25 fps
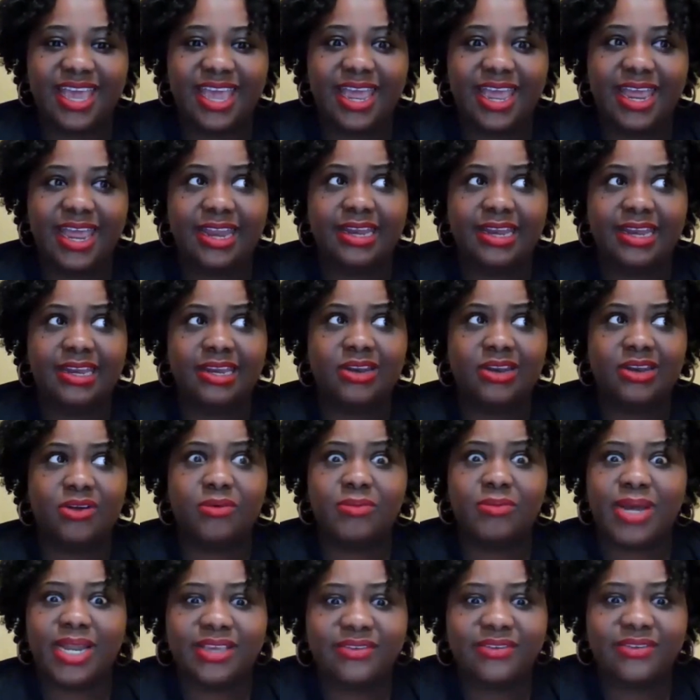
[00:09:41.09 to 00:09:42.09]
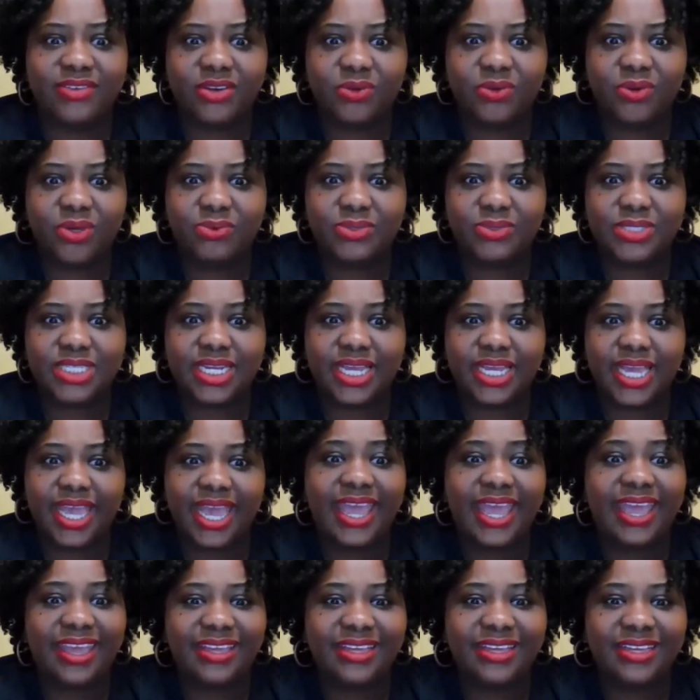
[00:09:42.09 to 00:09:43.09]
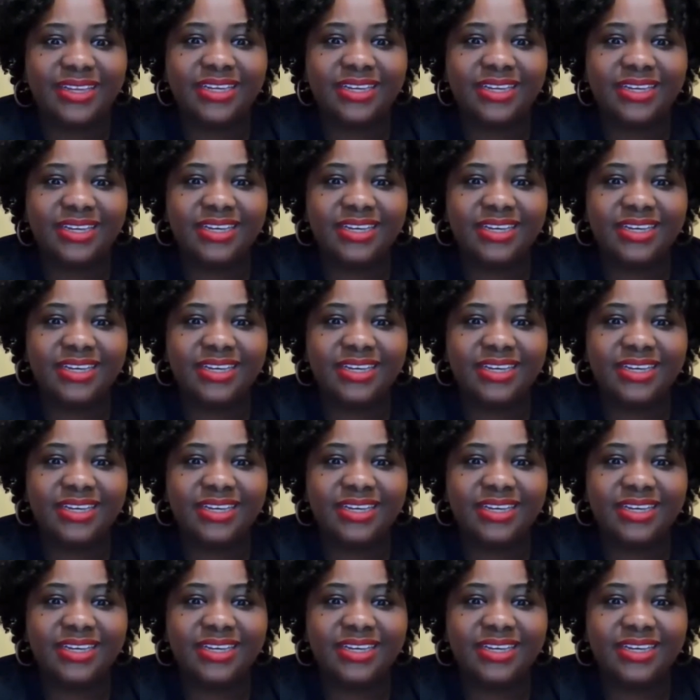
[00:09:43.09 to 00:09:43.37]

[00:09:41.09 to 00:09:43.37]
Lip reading: and nobody even knew he was in a gang.